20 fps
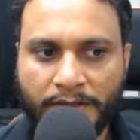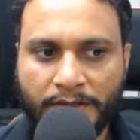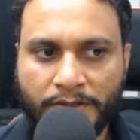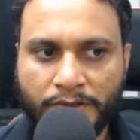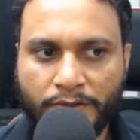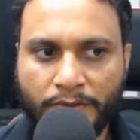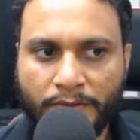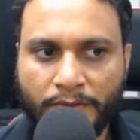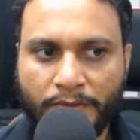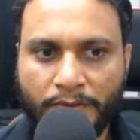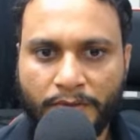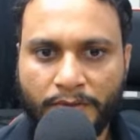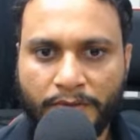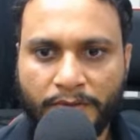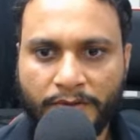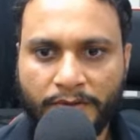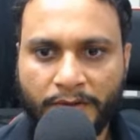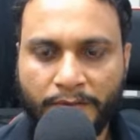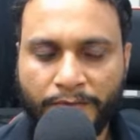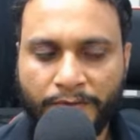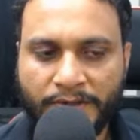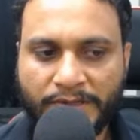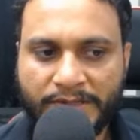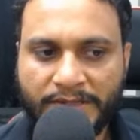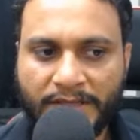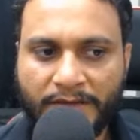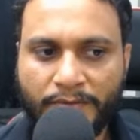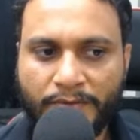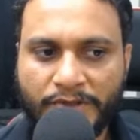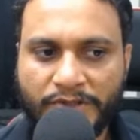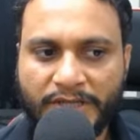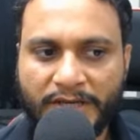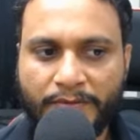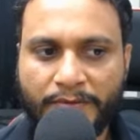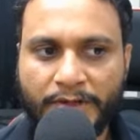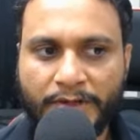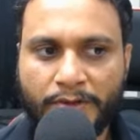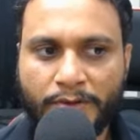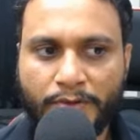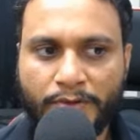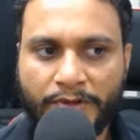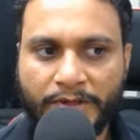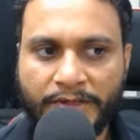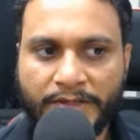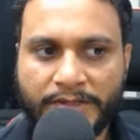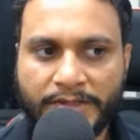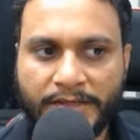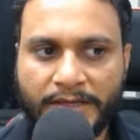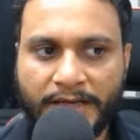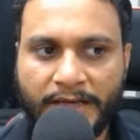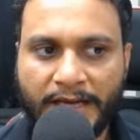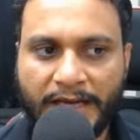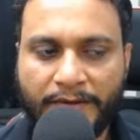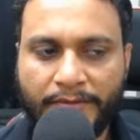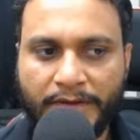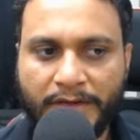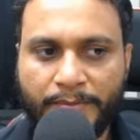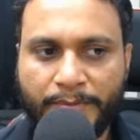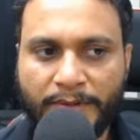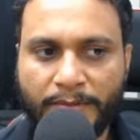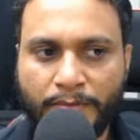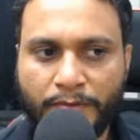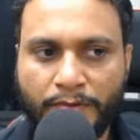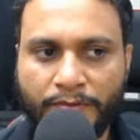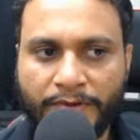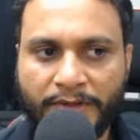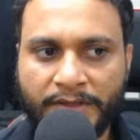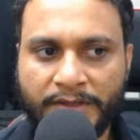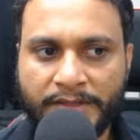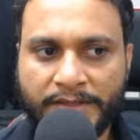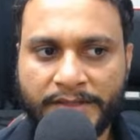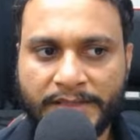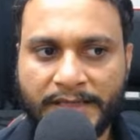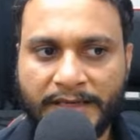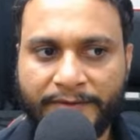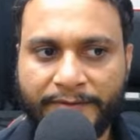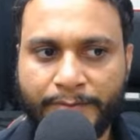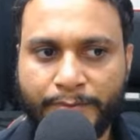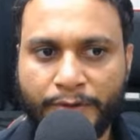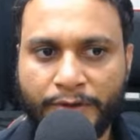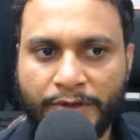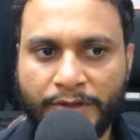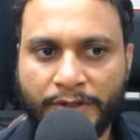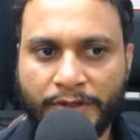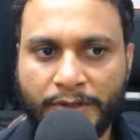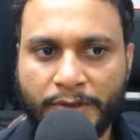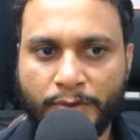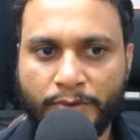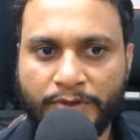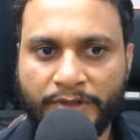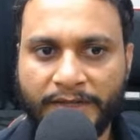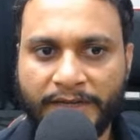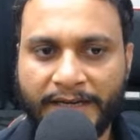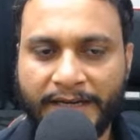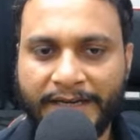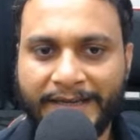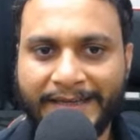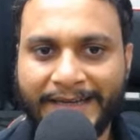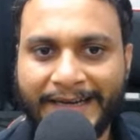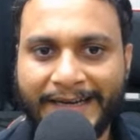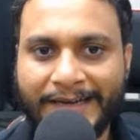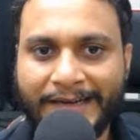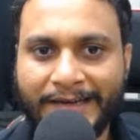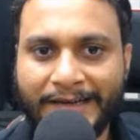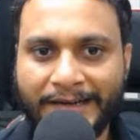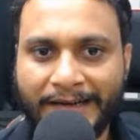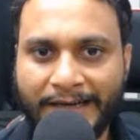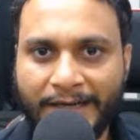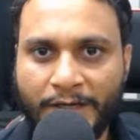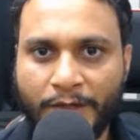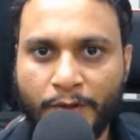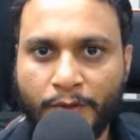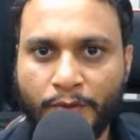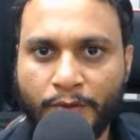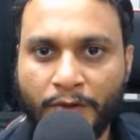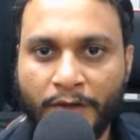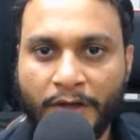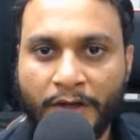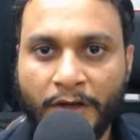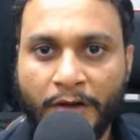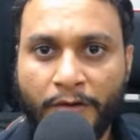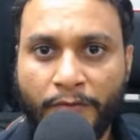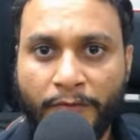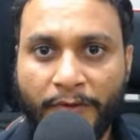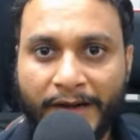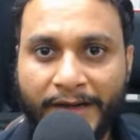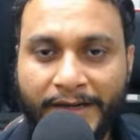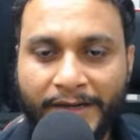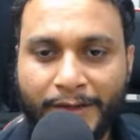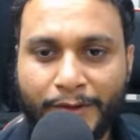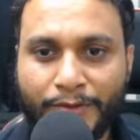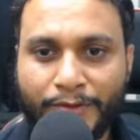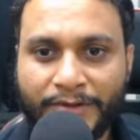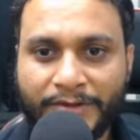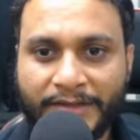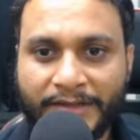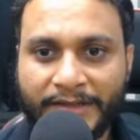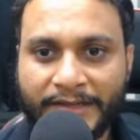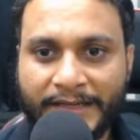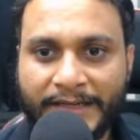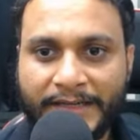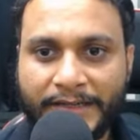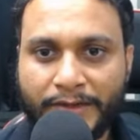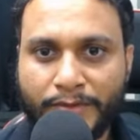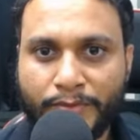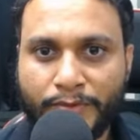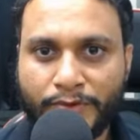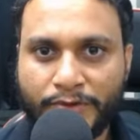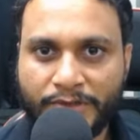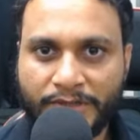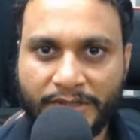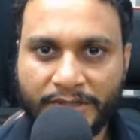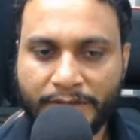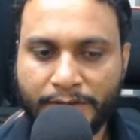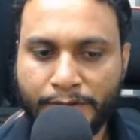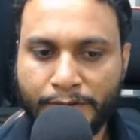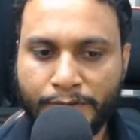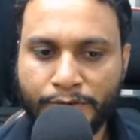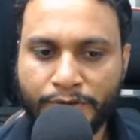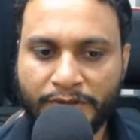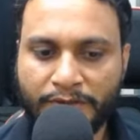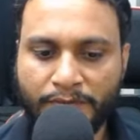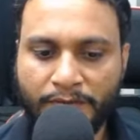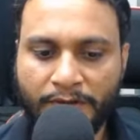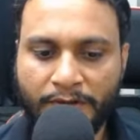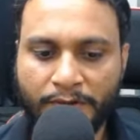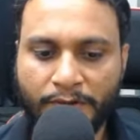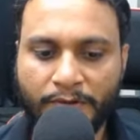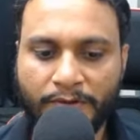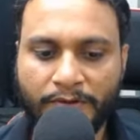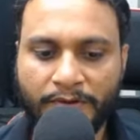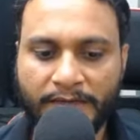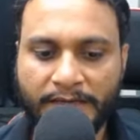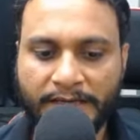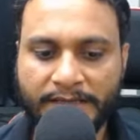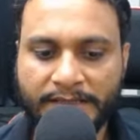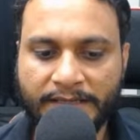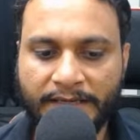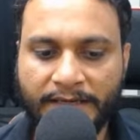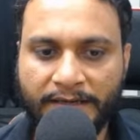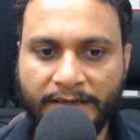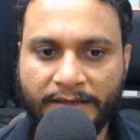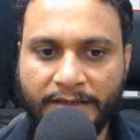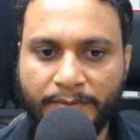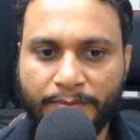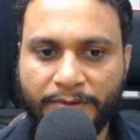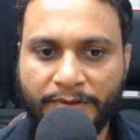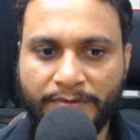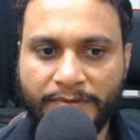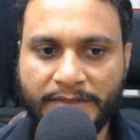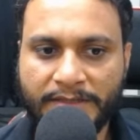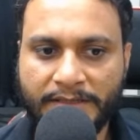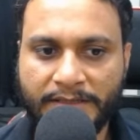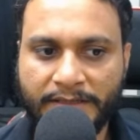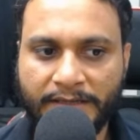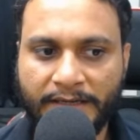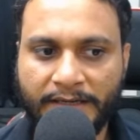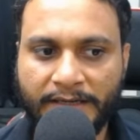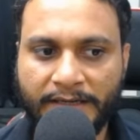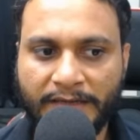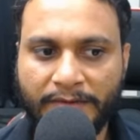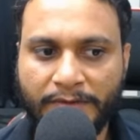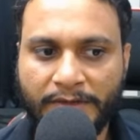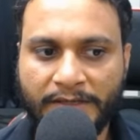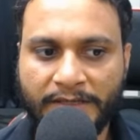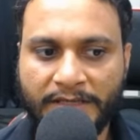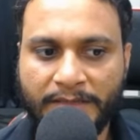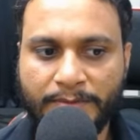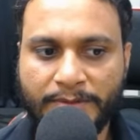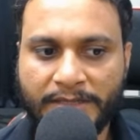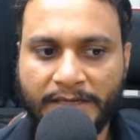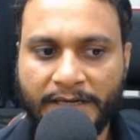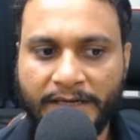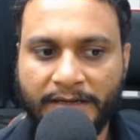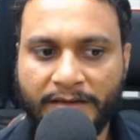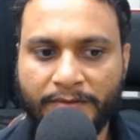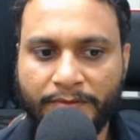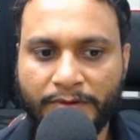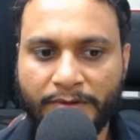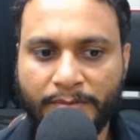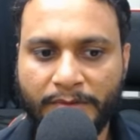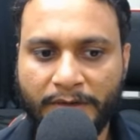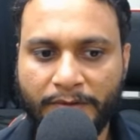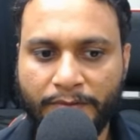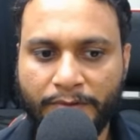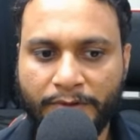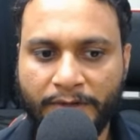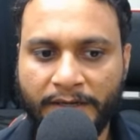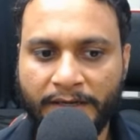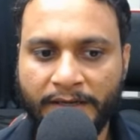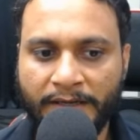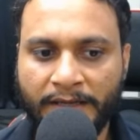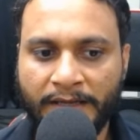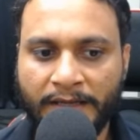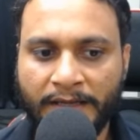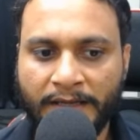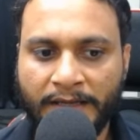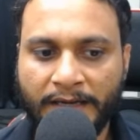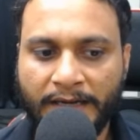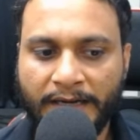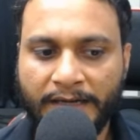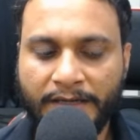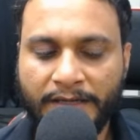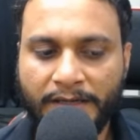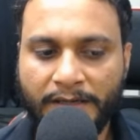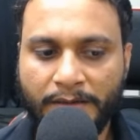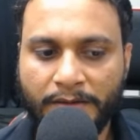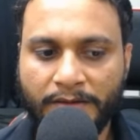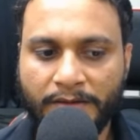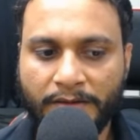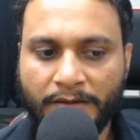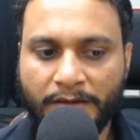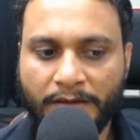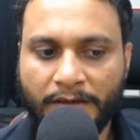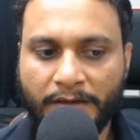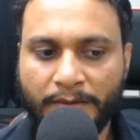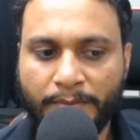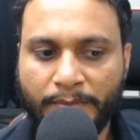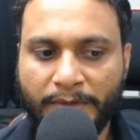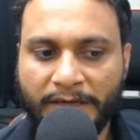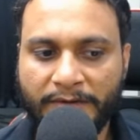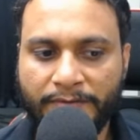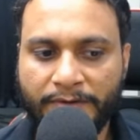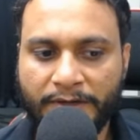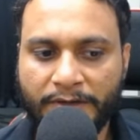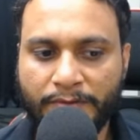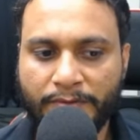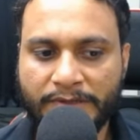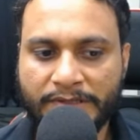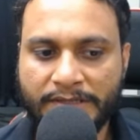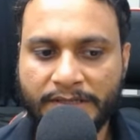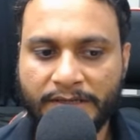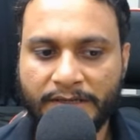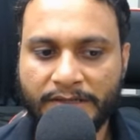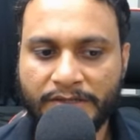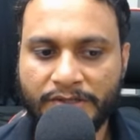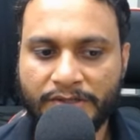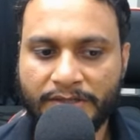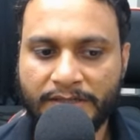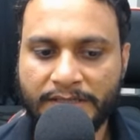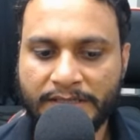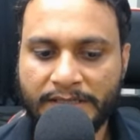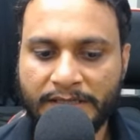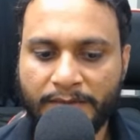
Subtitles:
So the first thing which I will do is I will be moving this left pointer to the right and try to find out the rightmost exclusion window as I had done previously, right? I will keep sliding from left to right until my frequency constraints